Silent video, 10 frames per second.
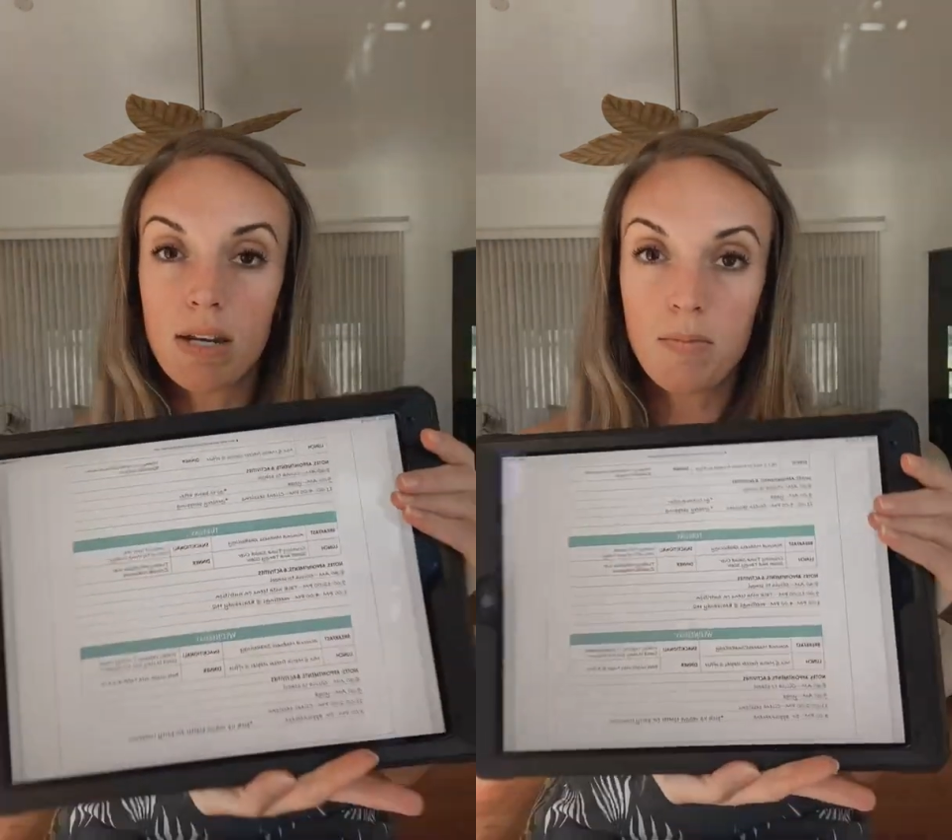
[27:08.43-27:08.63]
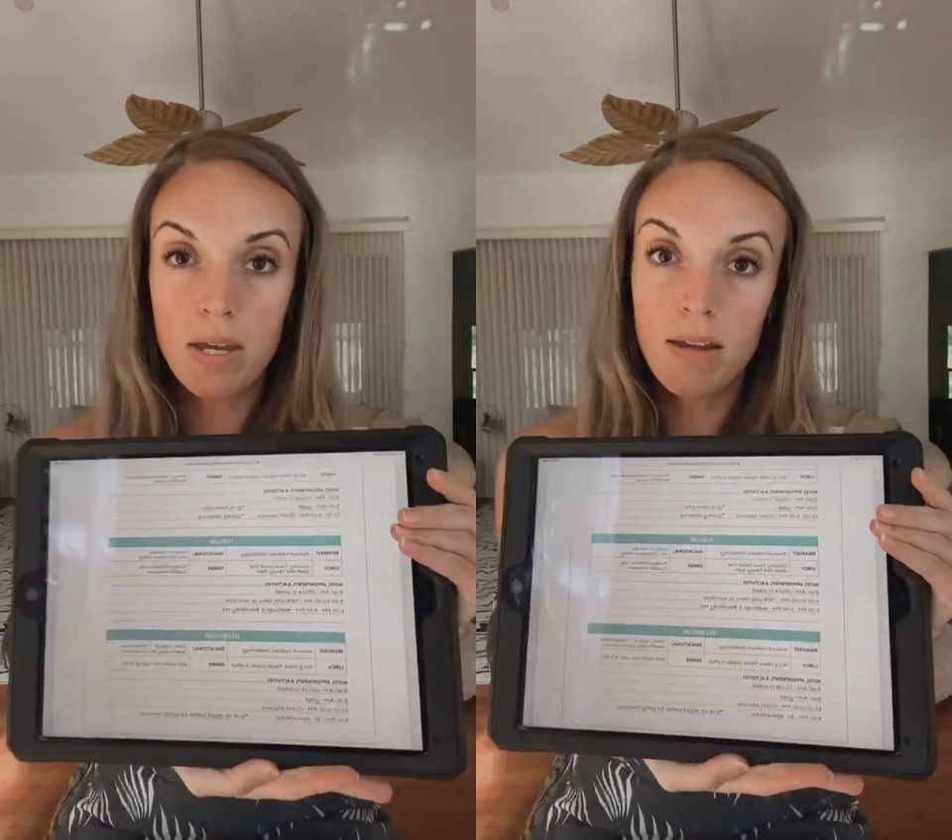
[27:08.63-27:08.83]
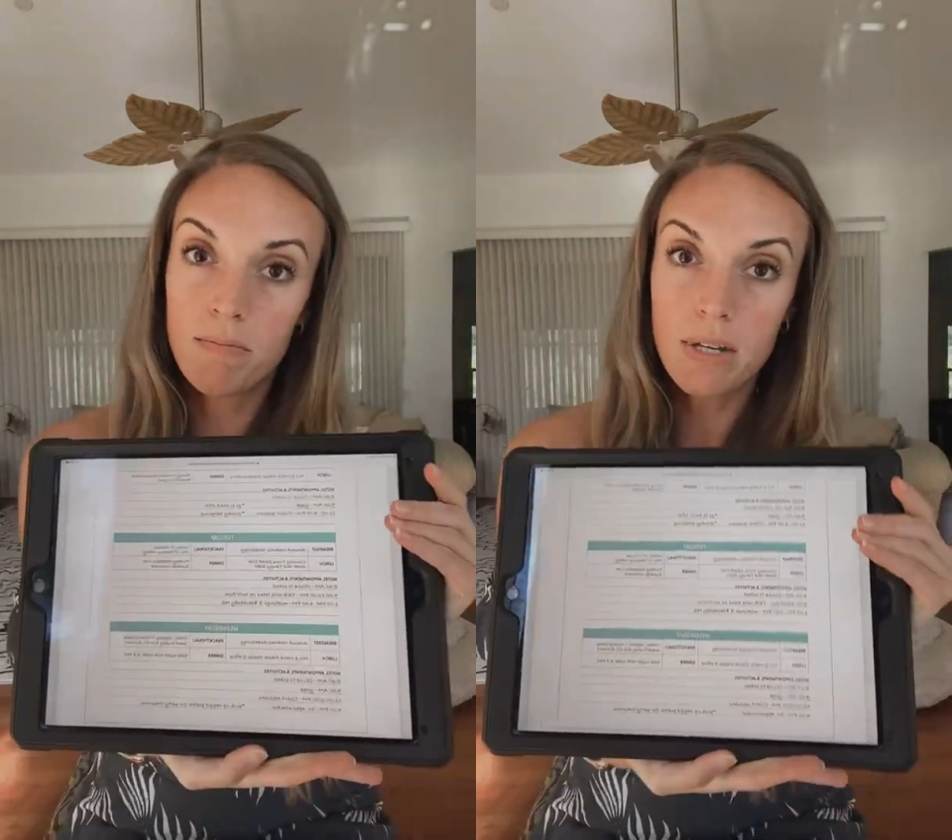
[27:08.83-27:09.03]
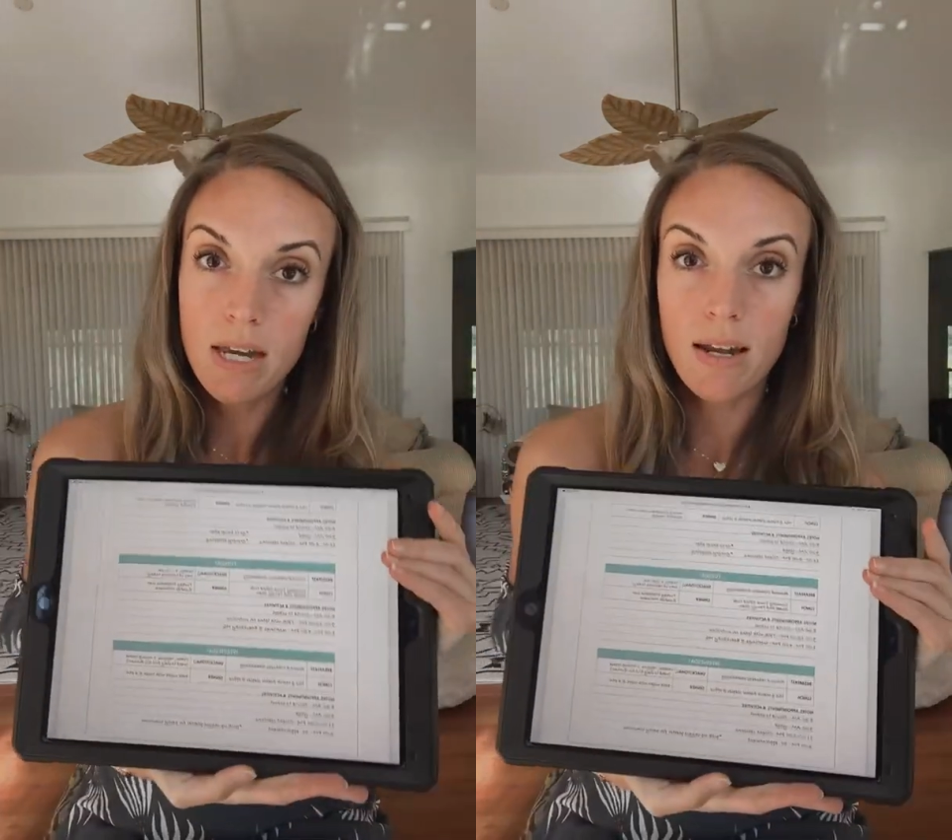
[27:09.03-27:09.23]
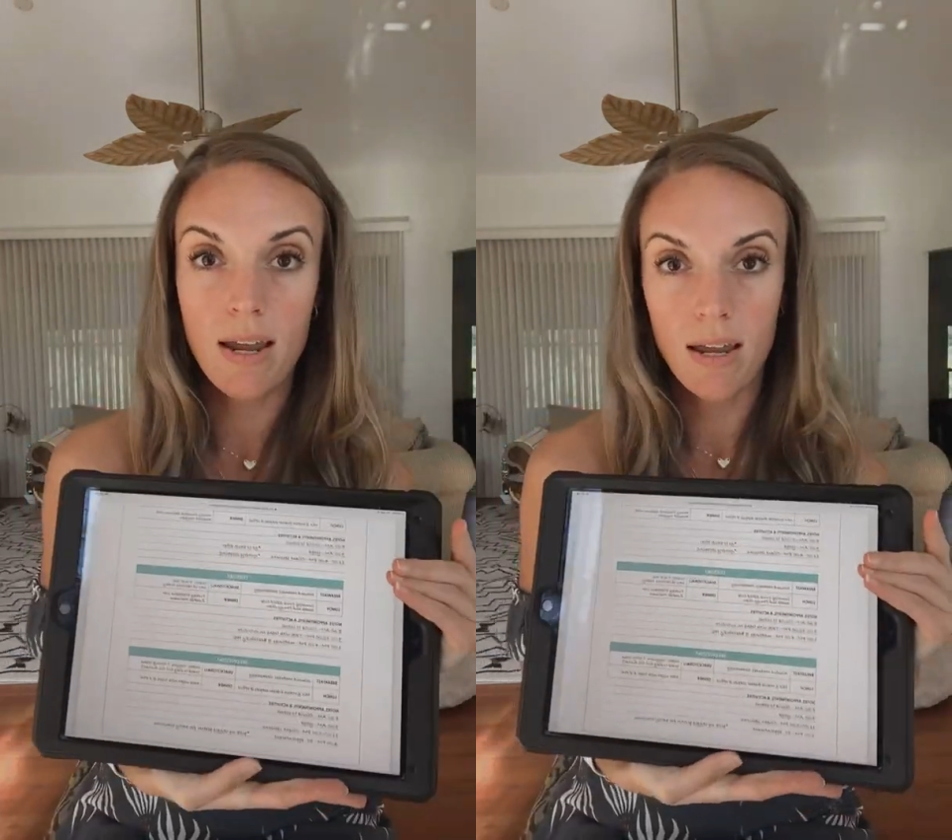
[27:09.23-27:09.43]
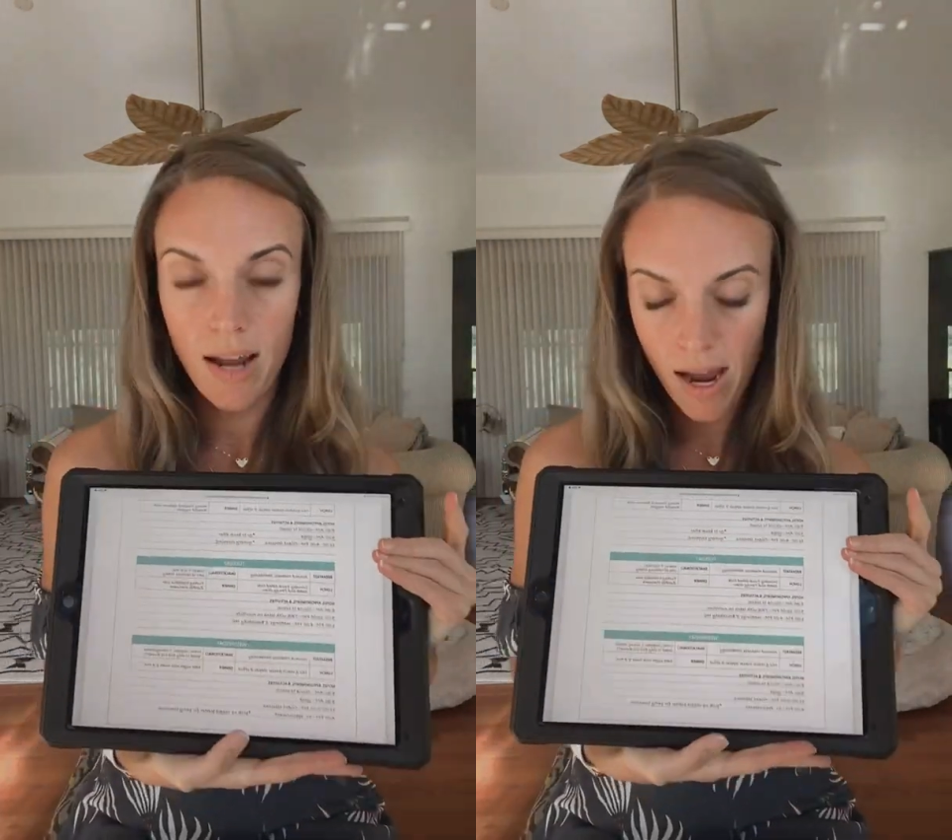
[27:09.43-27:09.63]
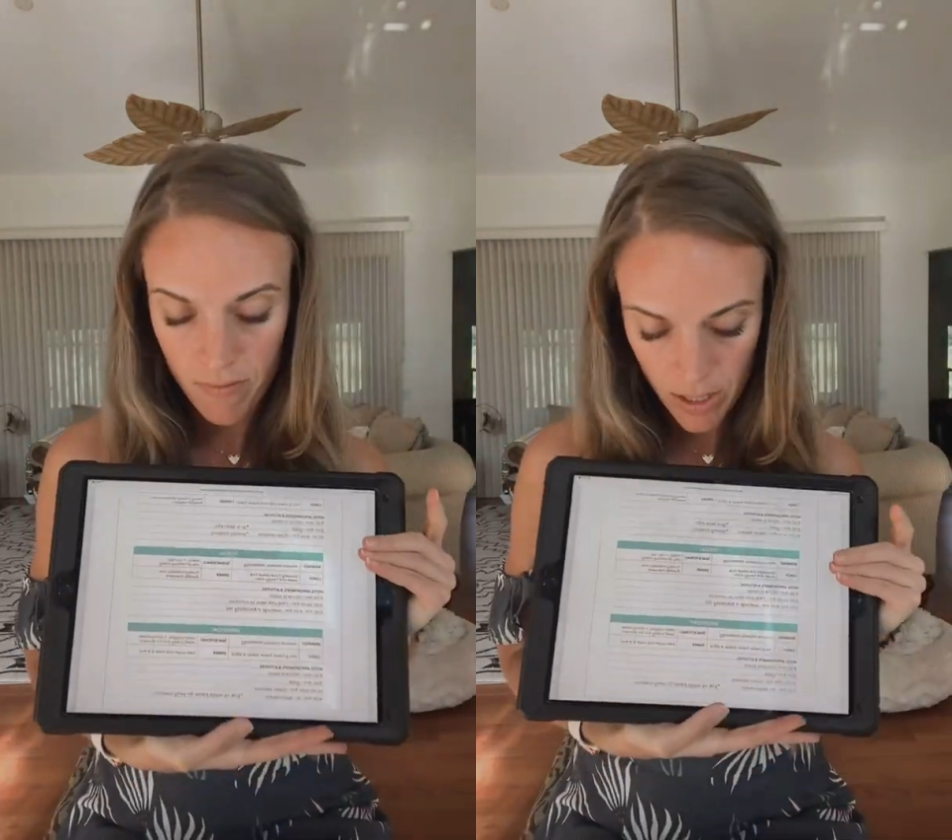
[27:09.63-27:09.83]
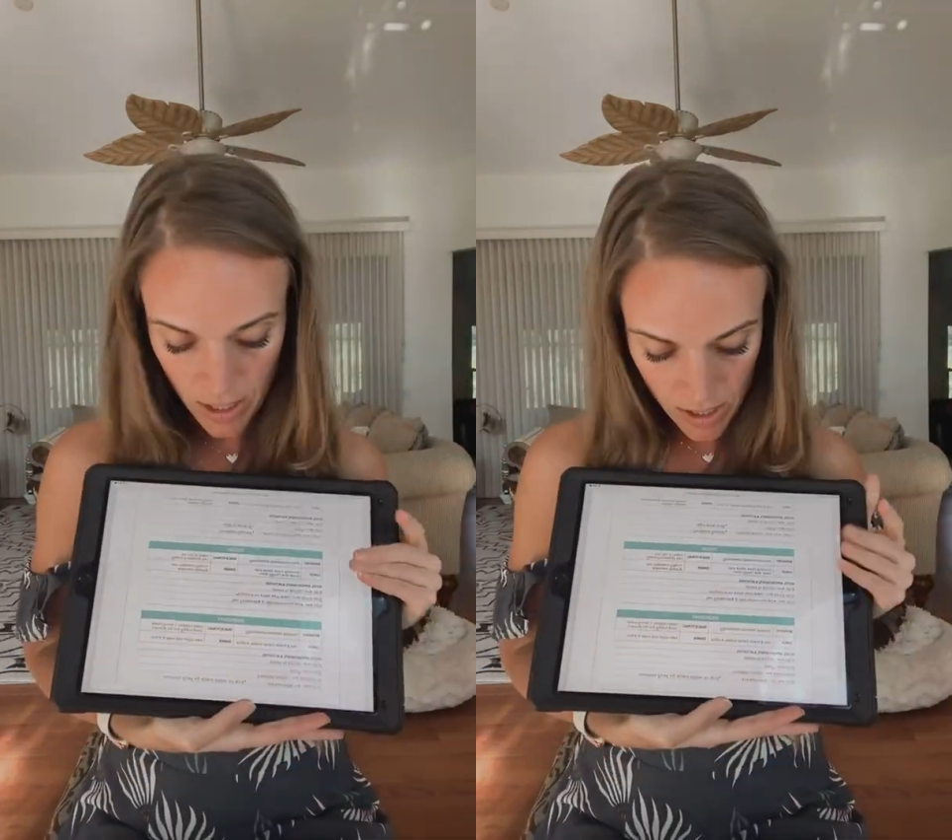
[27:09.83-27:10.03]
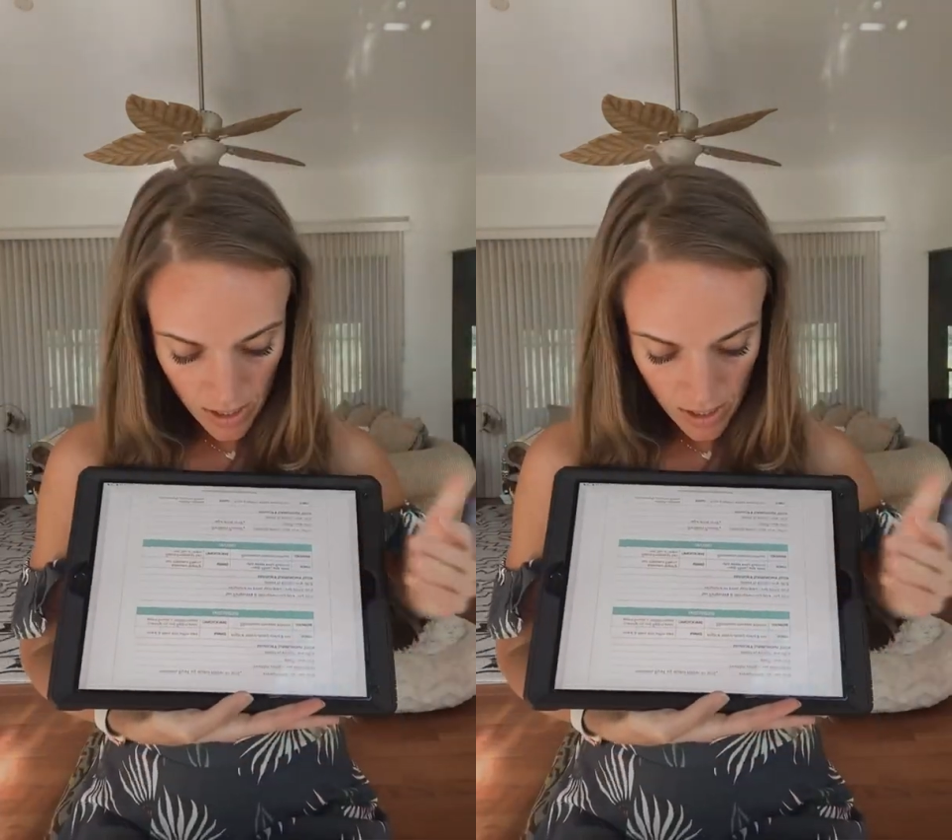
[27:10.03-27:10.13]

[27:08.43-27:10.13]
to be eating and having.